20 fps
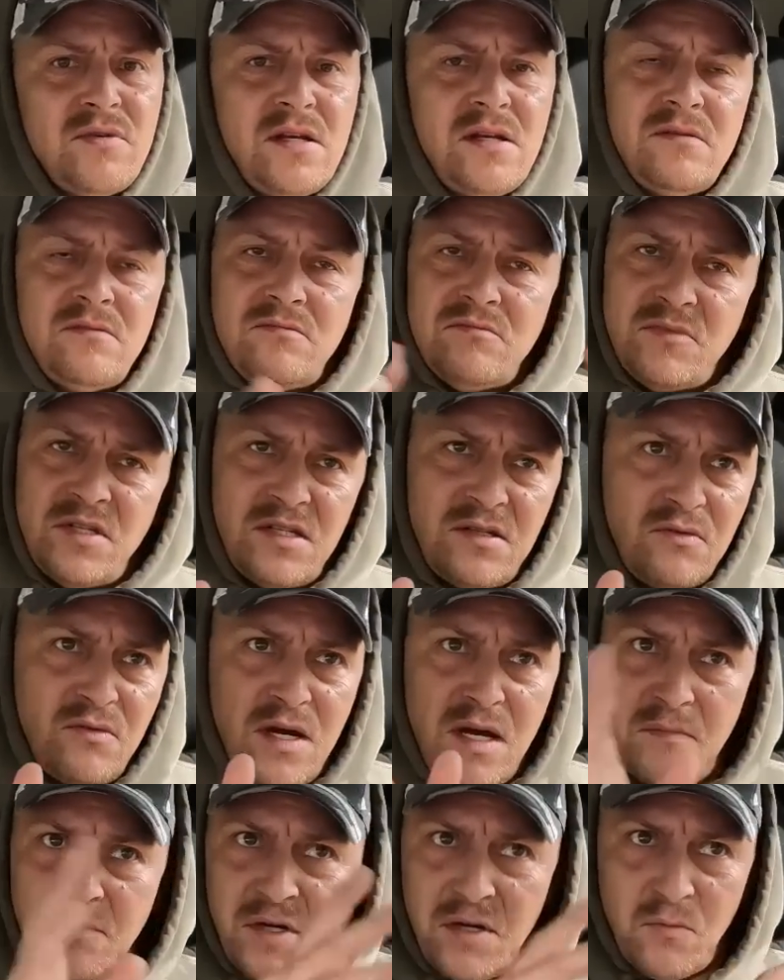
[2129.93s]
Didn't didn't
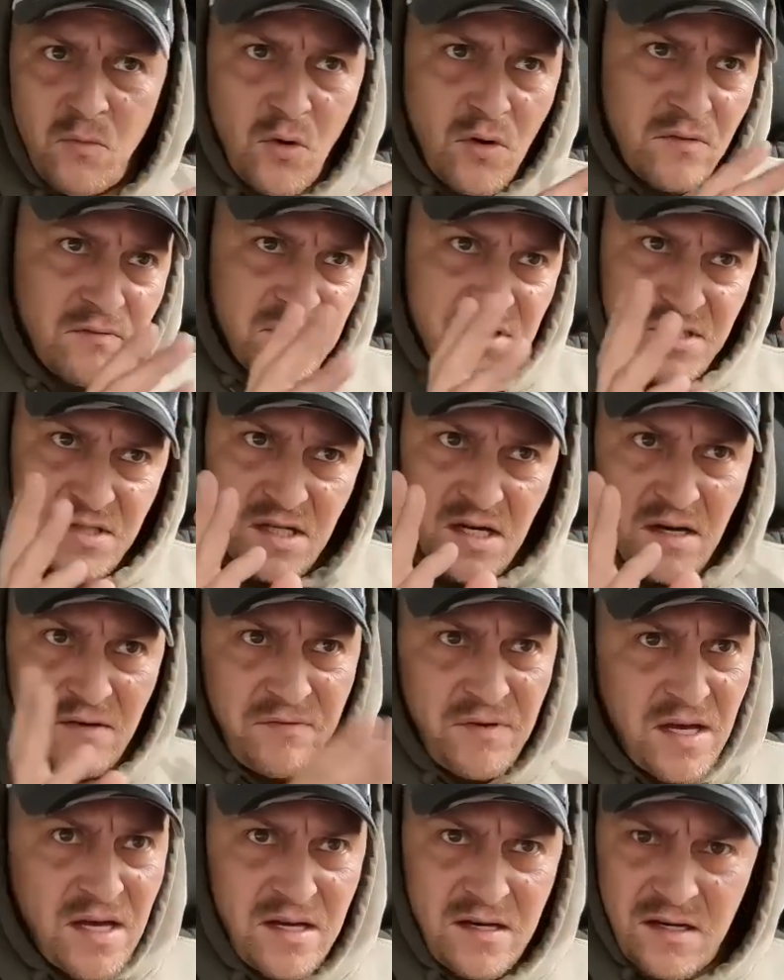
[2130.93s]
grab any more of his
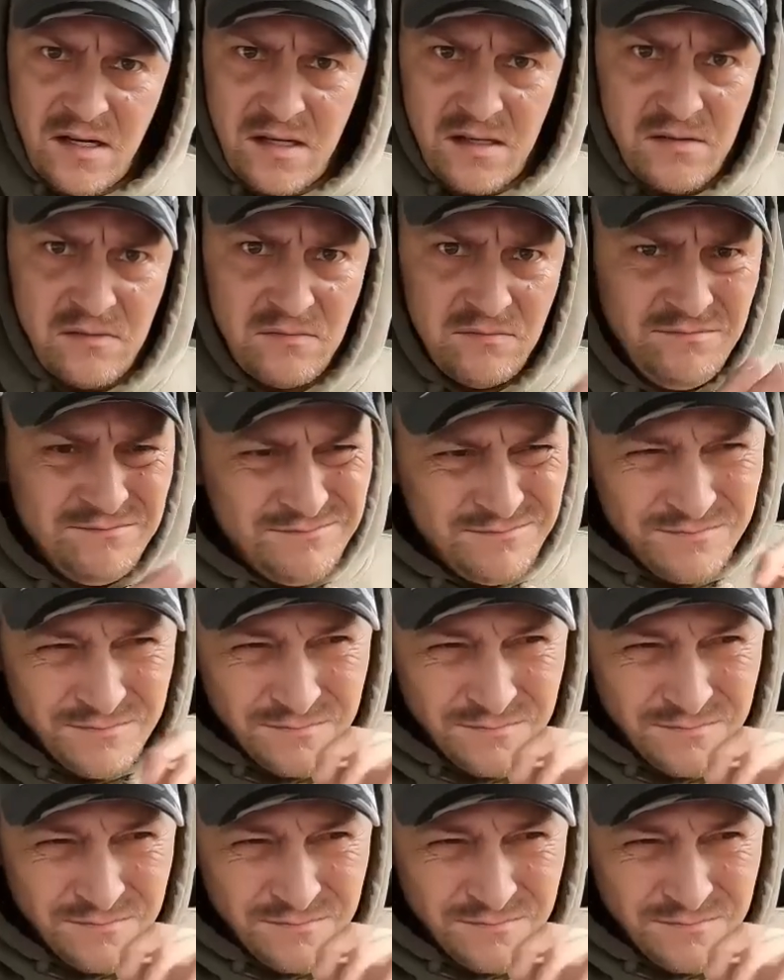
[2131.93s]
stuff. He had nothing